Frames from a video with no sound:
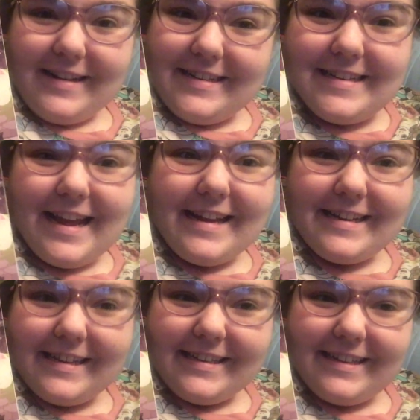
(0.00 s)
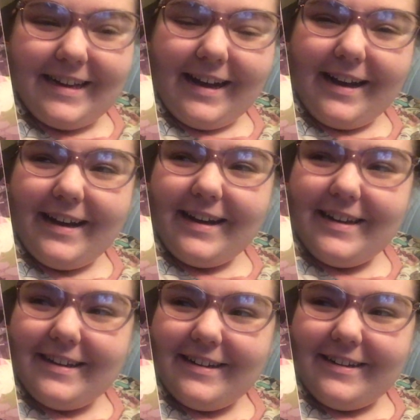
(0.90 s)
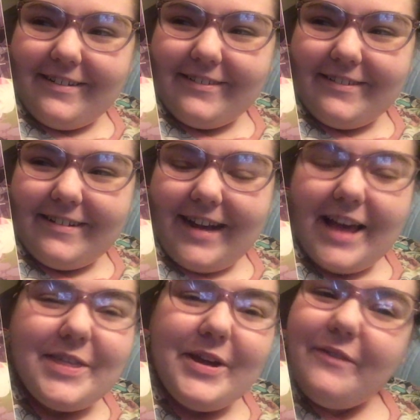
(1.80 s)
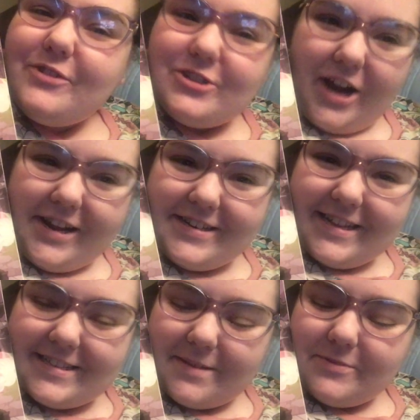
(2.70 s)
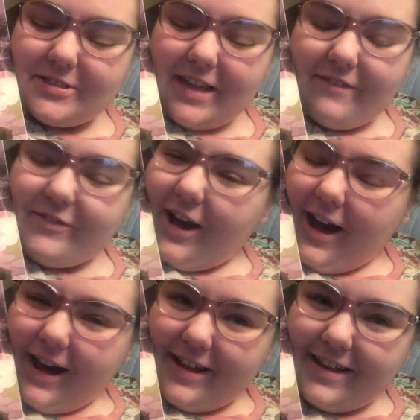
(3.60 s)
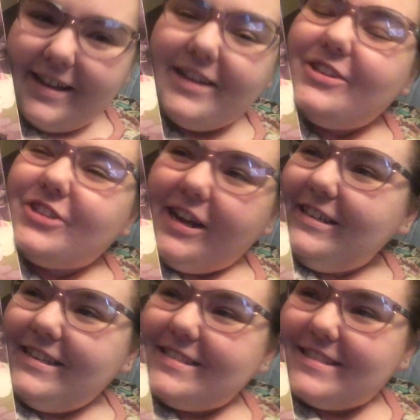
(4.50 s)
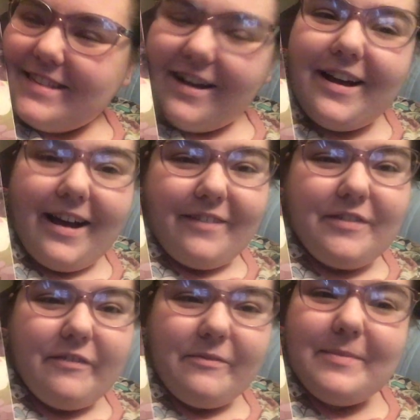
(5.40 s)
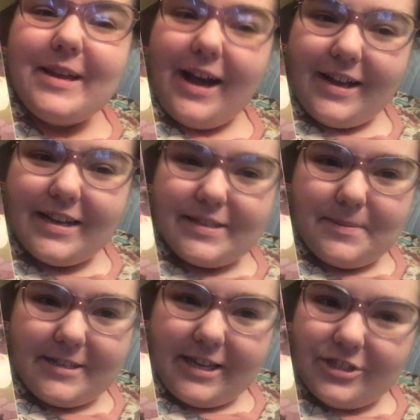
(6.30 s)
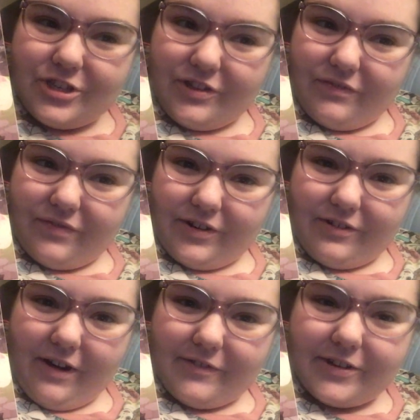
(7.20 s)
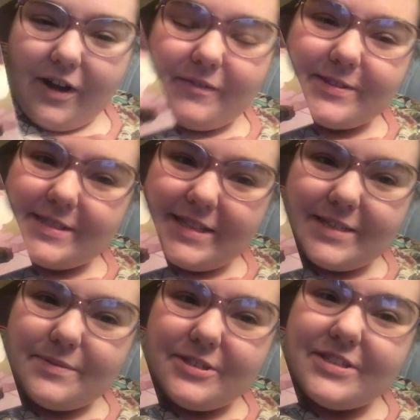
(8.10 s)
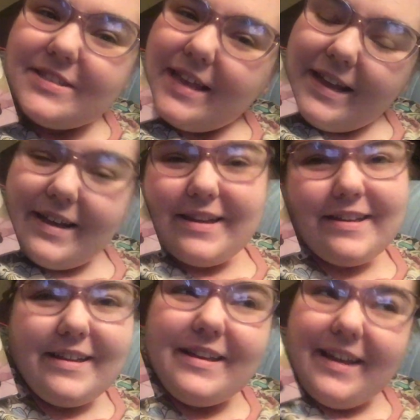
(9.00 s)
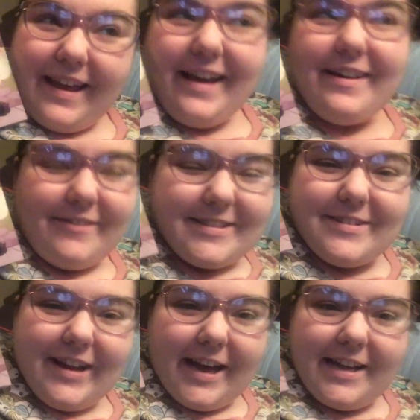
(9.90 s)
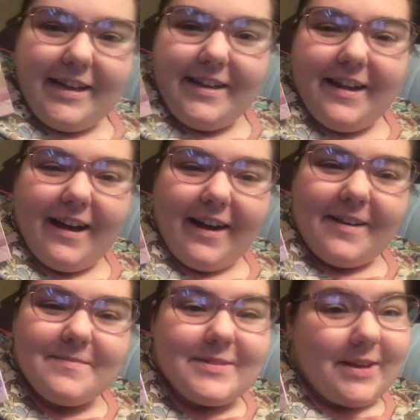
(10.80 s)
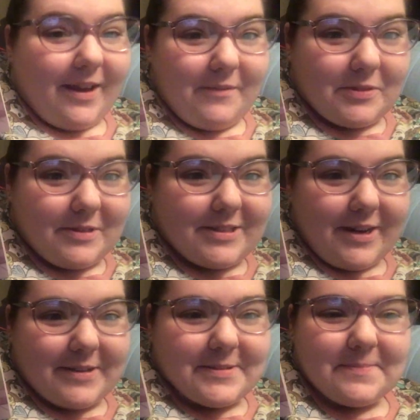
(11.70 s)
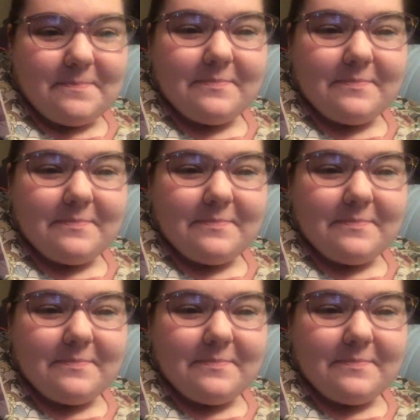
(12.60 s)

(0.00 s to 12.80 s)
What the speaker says: I didn't hate it. I don't know. I think after Giant Days, Giant Days and Saga have given me high expectations for graphic novels, and this was just like it was okay. So I gave it 3 stars.